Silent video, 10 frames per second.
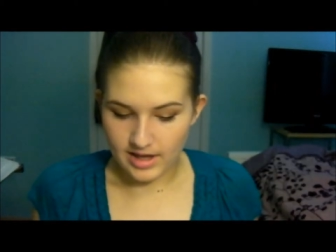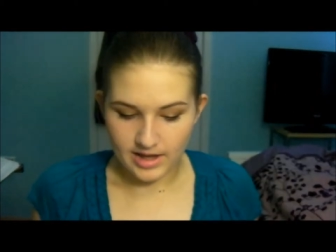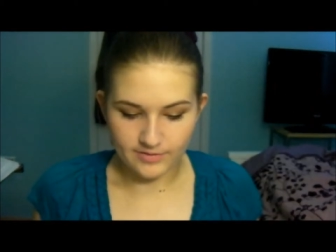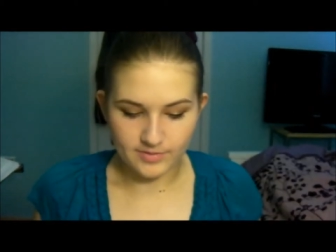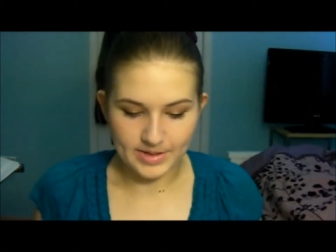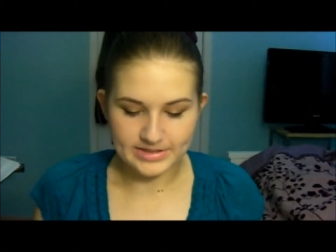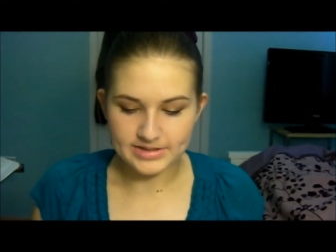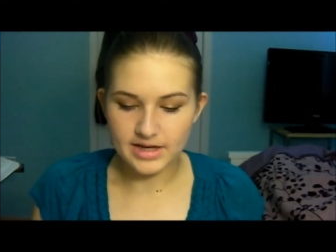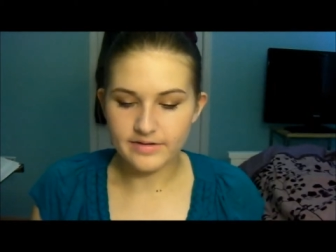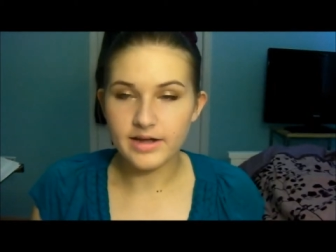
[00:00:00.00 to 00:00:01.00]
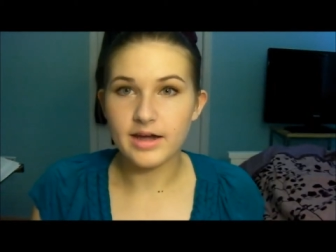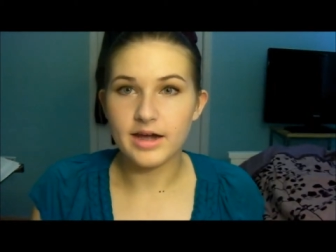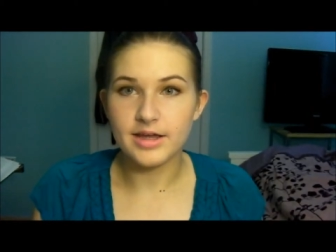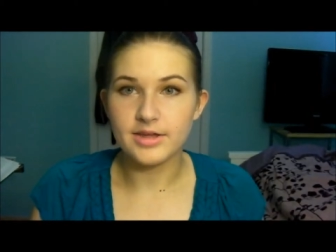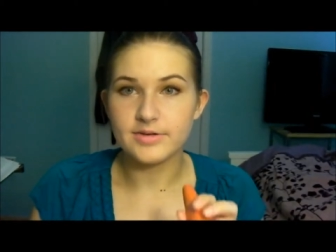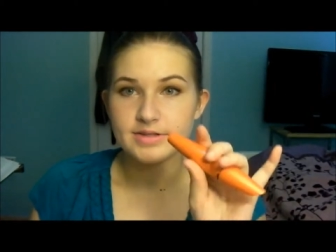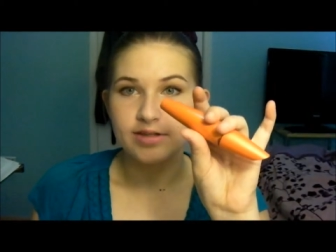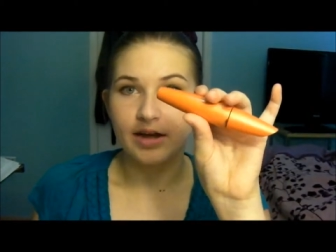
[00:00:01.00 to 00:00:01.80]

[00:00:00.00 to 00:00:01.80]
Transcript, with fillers: And for mascara, I used the